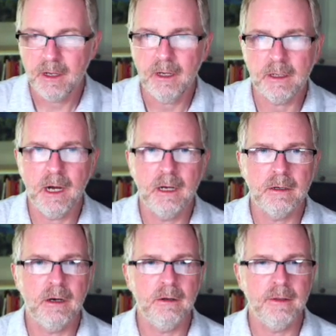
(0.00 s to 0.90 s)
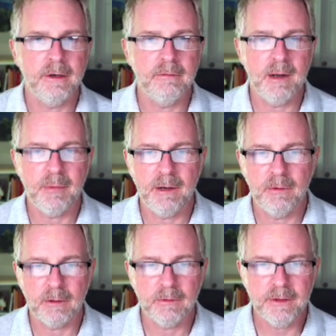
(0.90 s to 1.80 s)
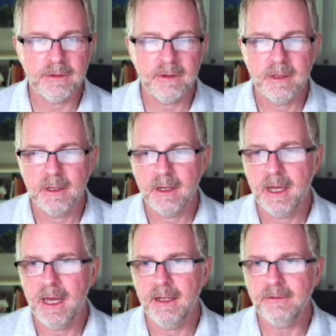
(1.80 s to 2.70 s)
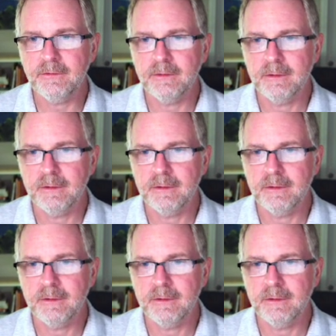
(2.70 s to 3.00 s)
a gong call that a rep I work with has.